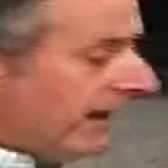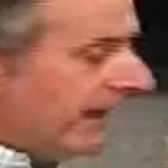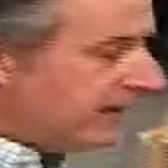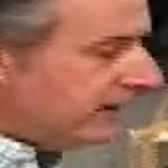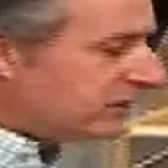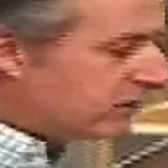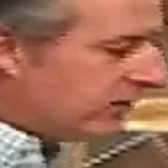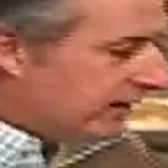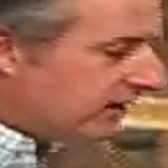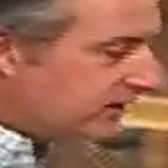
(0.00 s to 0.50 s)
And
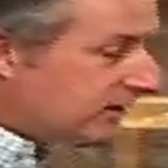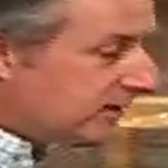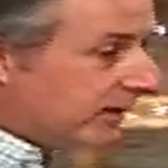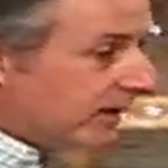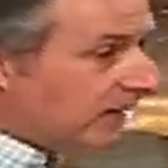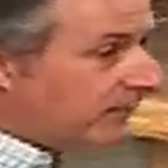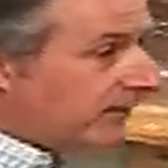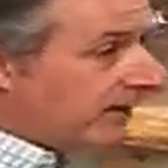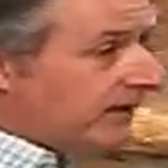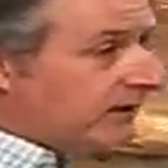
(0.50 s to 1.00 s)
so I just got
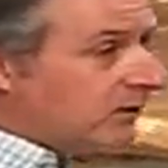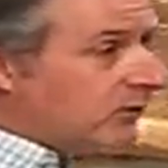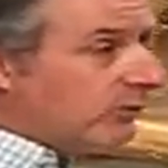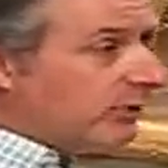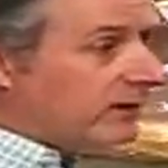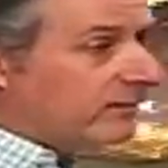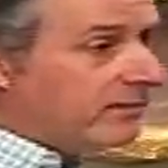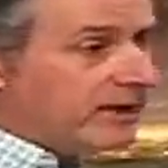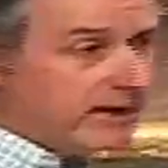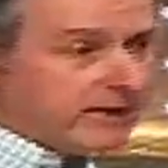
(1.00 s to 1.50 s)
up. I didn't know what
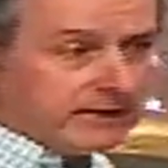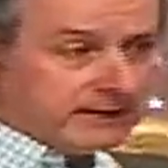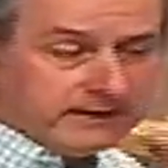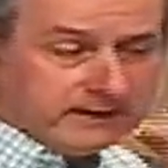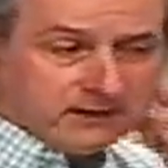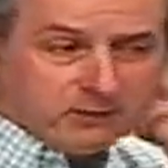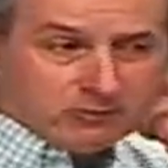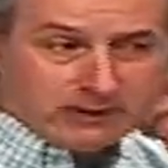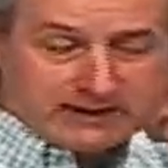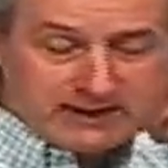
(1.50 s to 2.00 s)
it meant. I didn't
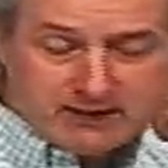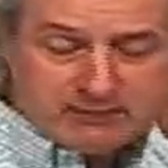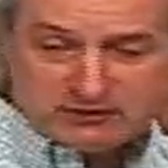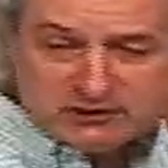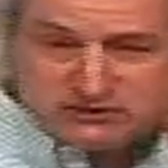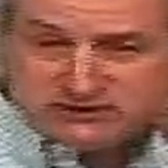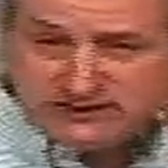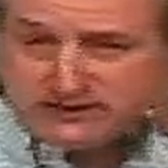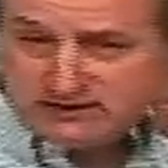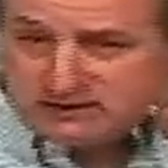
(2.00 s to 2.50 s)
know what God
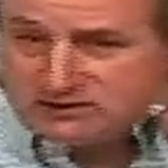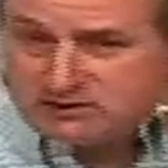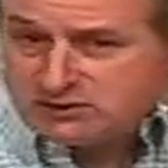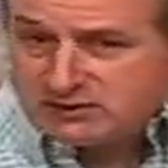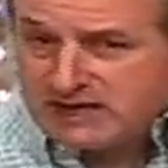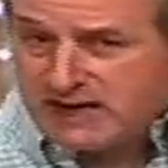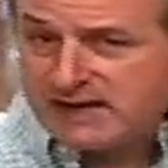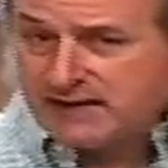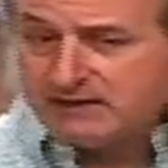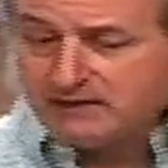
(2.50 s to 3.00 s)
was
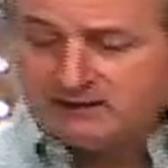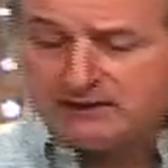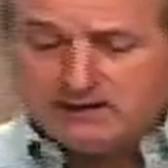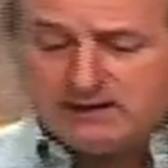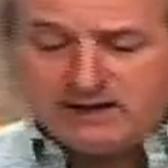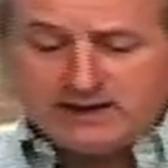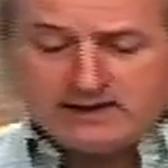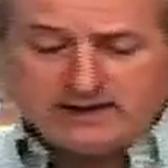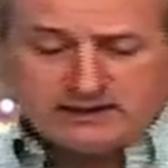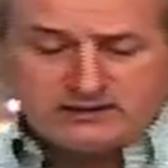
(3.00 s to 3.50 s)
saying.
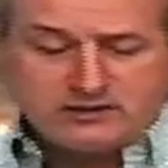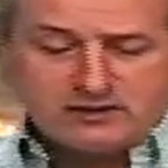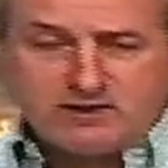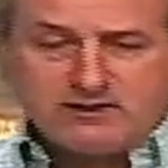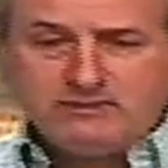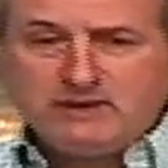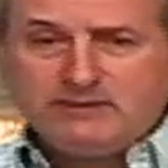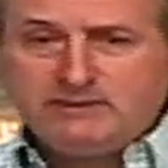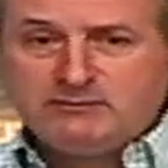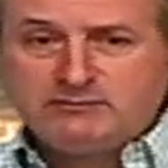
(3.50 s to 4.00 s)
And I thought
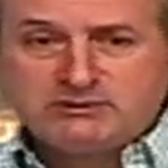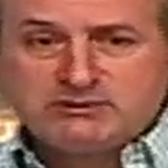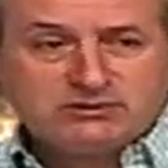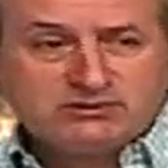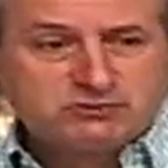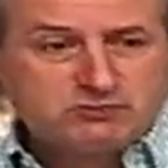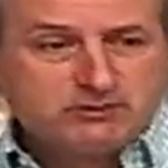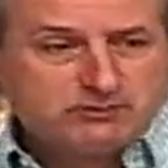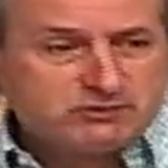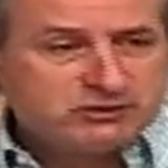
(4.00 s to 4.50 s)
maybe it was a
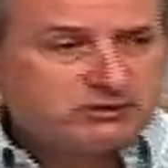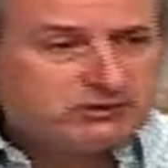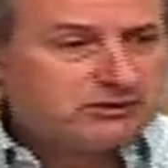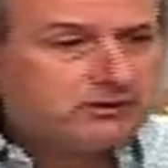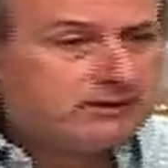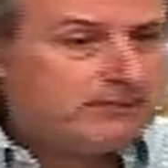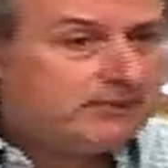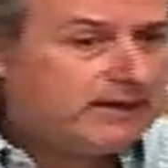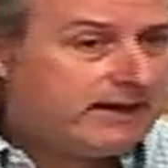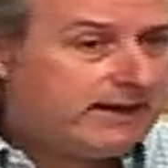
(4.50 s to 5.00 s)
scripture,
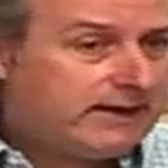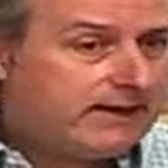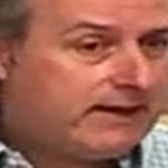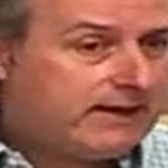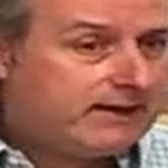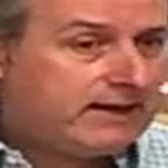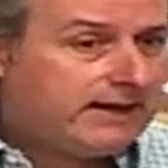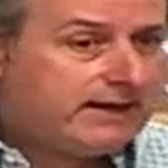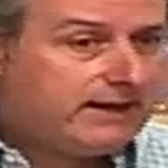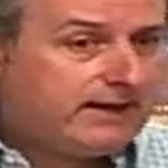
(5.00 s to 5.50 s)

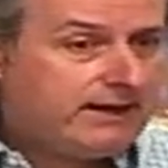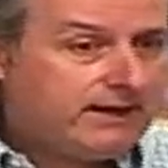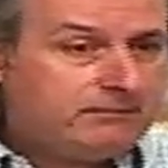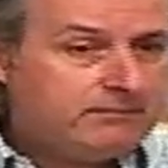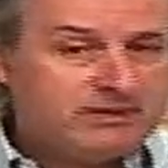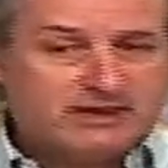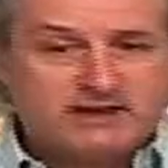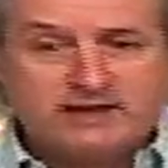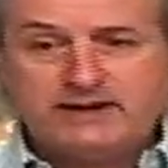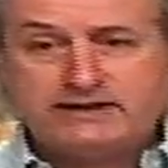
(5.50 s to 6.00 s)

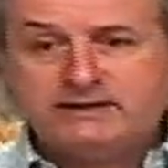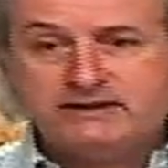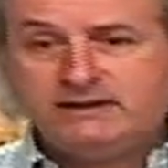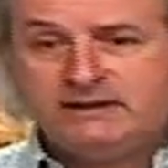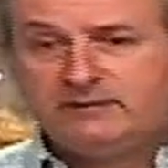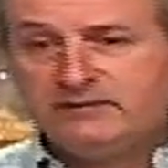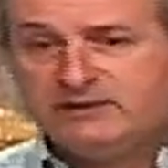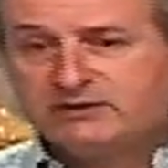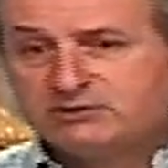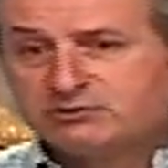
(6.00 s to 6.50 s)
but God didn't give
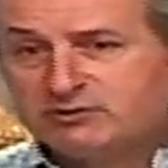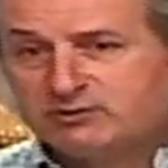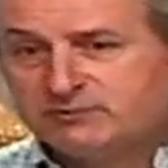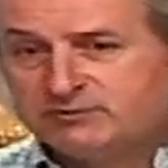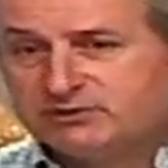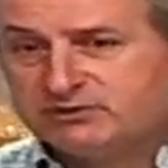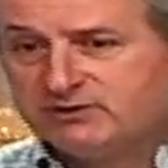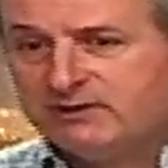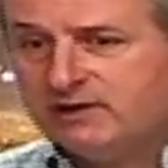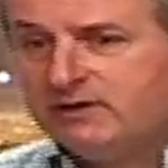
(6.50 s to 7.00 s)
me a
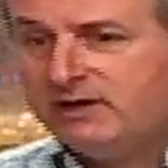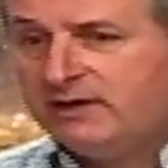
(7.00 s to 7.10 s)
scripture.